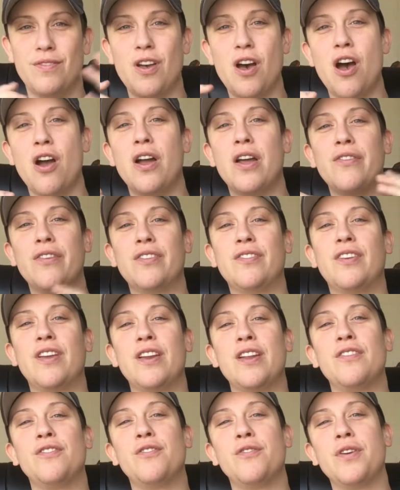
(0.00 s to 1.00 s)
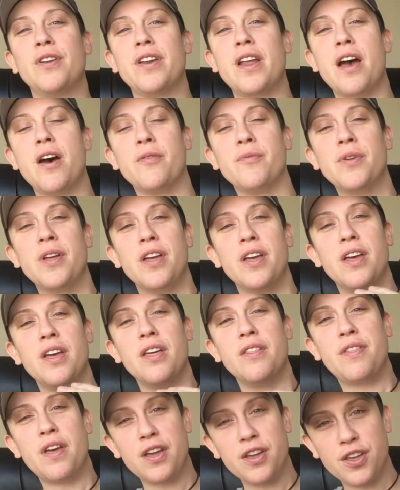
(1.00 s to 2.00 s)
All right, let's get into it now.
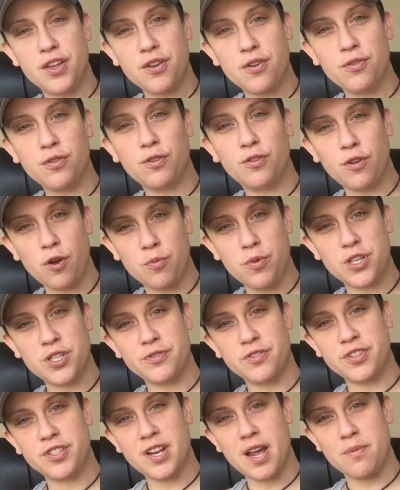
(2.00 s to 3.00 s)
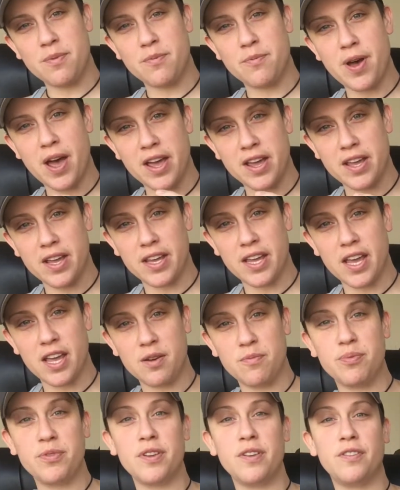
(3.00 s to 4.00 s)
Thank you so much for stopping by.
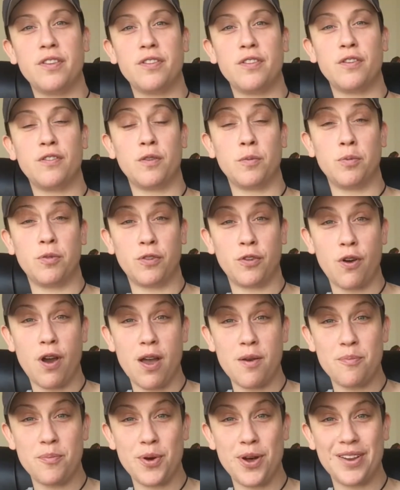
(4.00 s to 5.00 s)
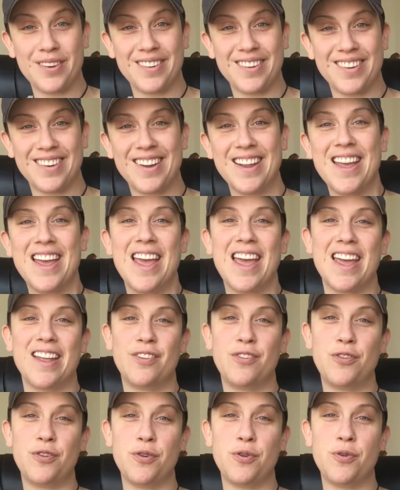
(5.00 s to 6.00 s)
Again, please hit the subscribe button
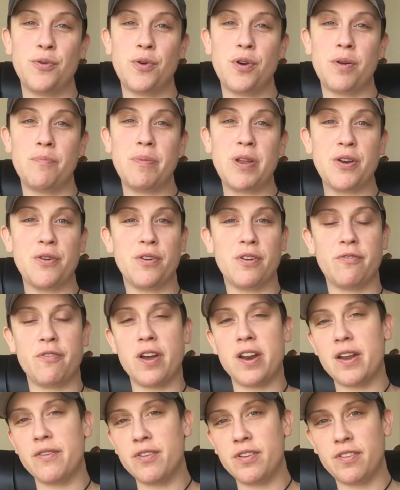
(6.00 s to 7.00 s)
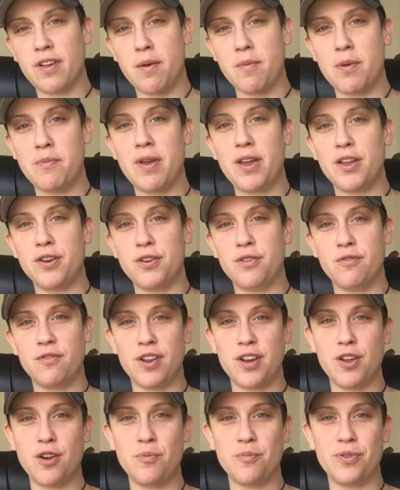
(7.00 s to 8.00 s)
to be notified every time I make a new
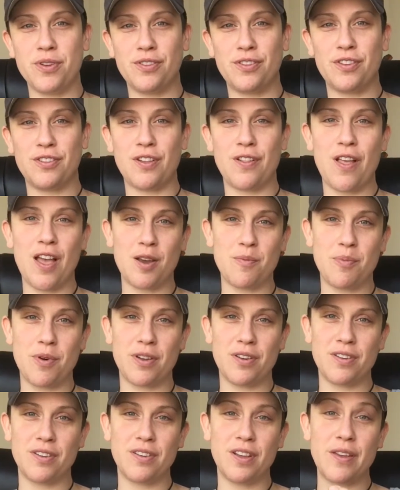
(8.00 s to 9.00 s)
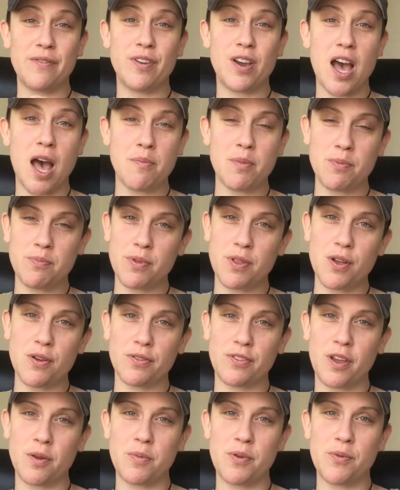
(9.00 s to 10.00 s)
video. Please hit the like button. Leave a comment below.
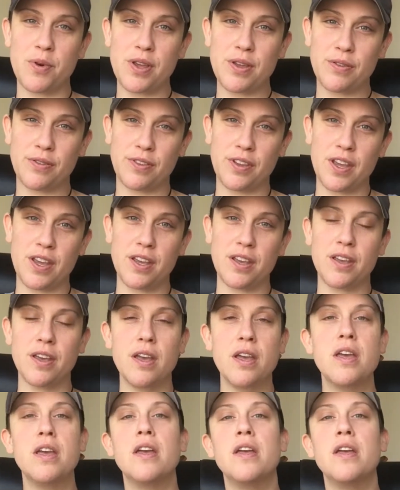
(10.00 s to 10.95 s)
Tell me what you think.